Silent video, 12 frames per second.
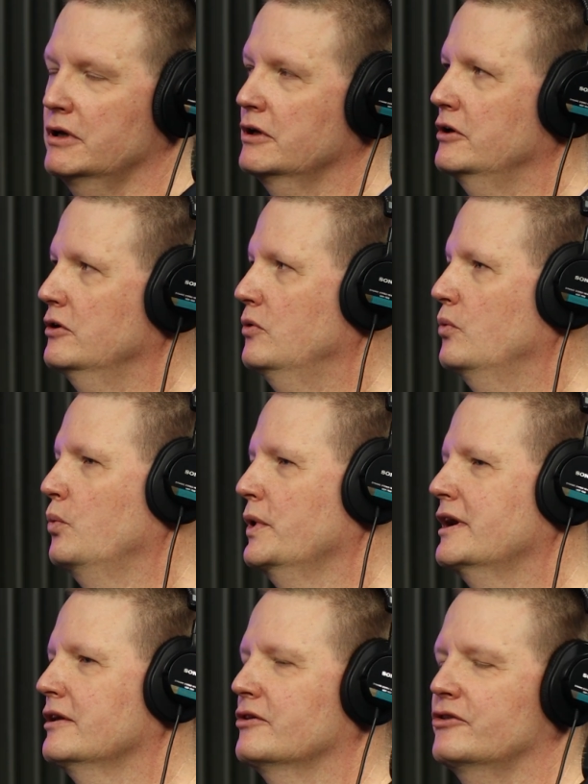You know, we
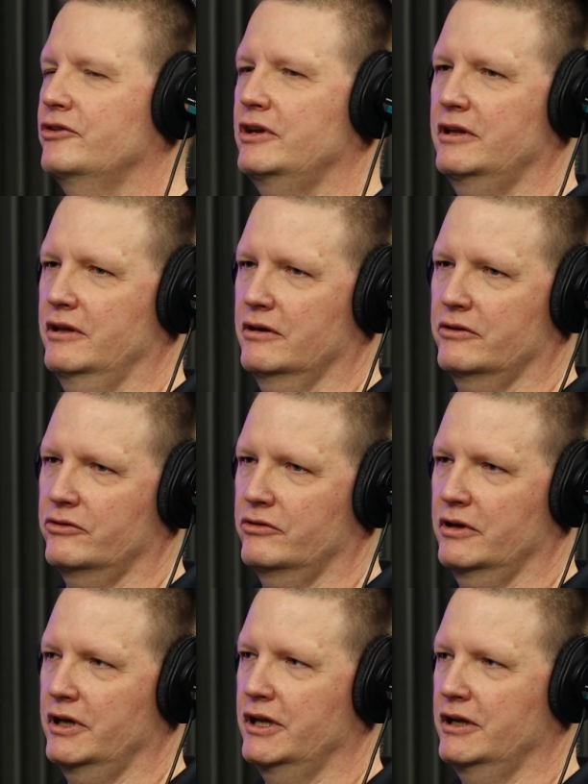can see this,
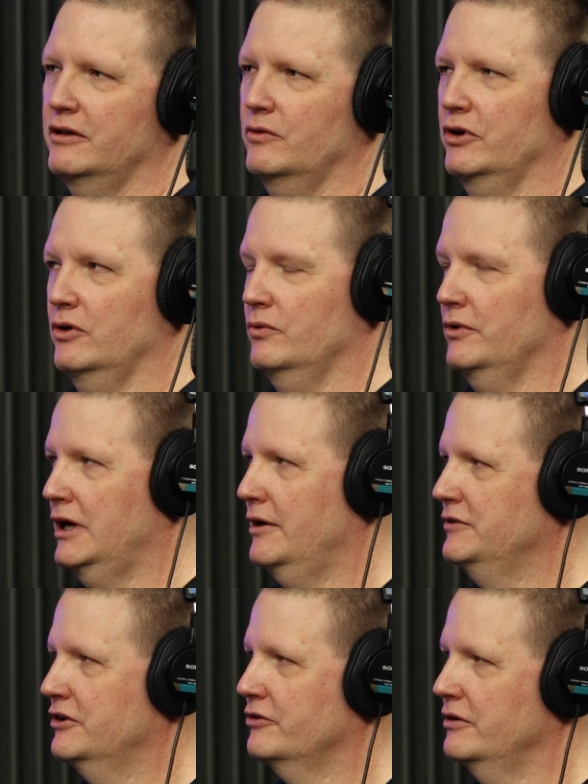and it, you know,
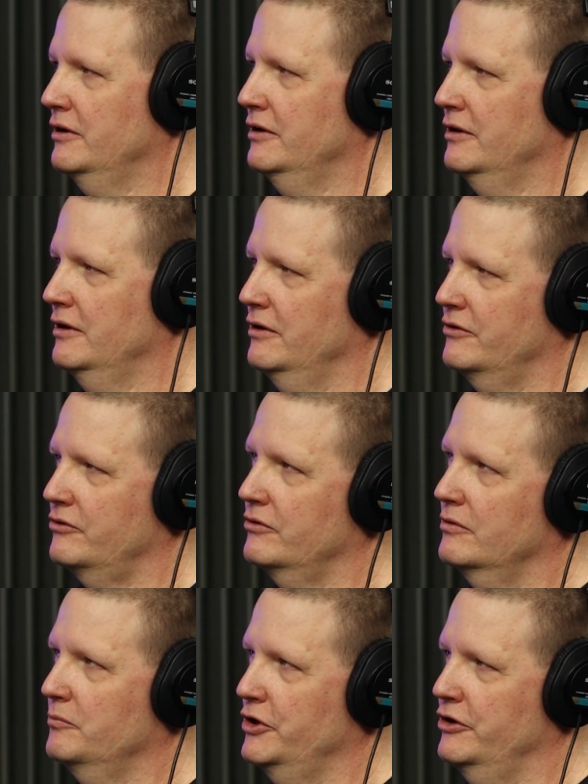obviously in this
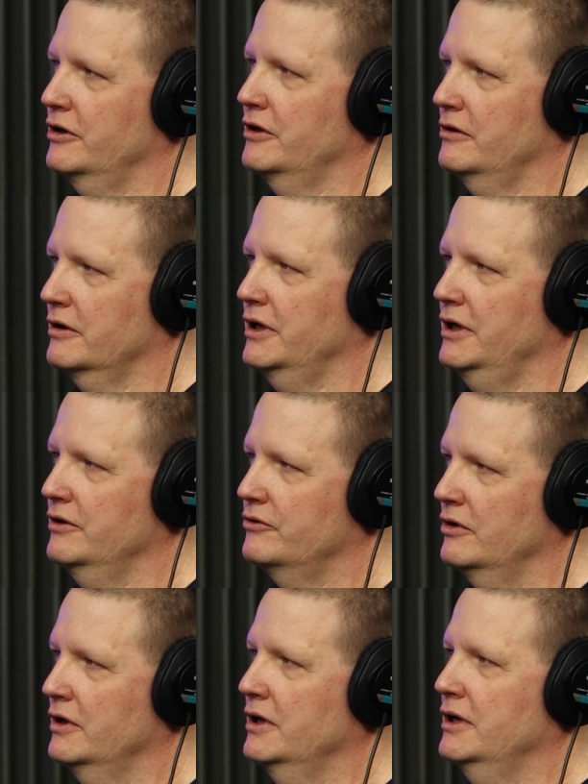particular case,
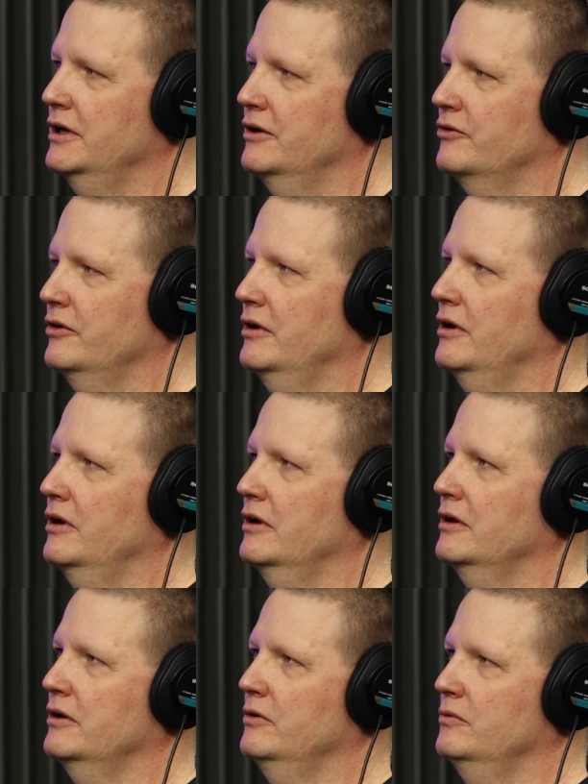it's an,
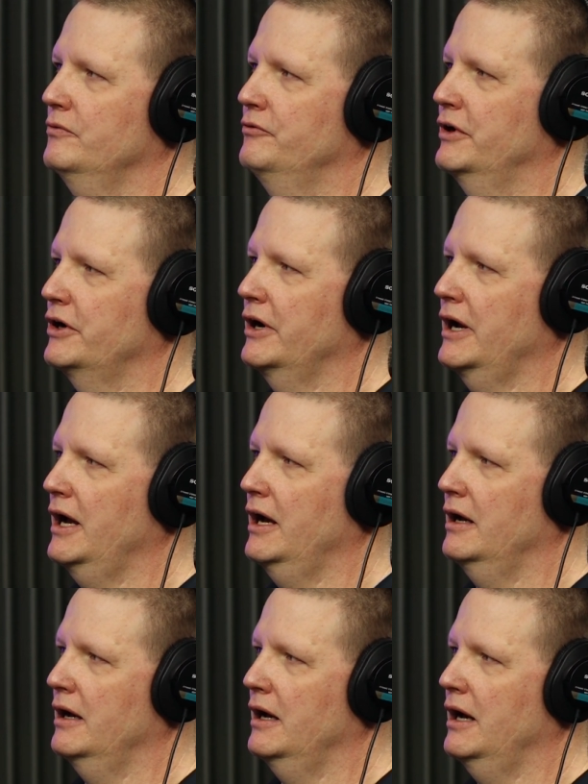you know, very
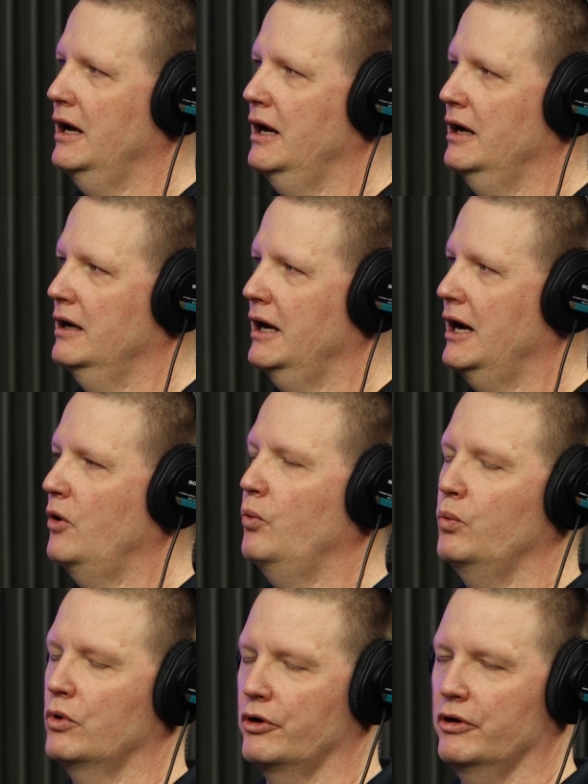
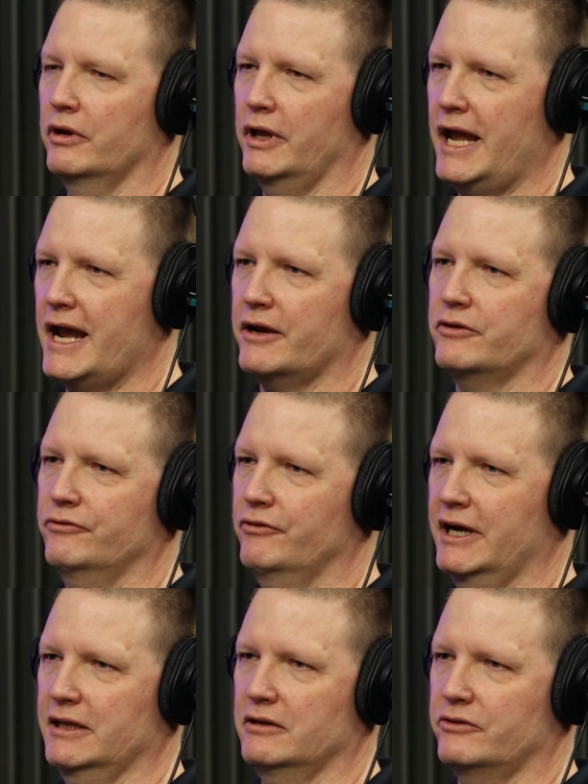outward act of
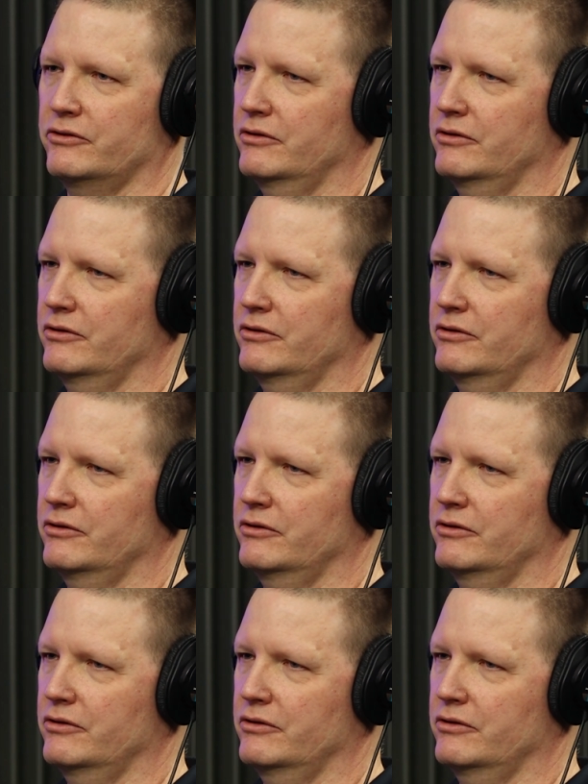violence.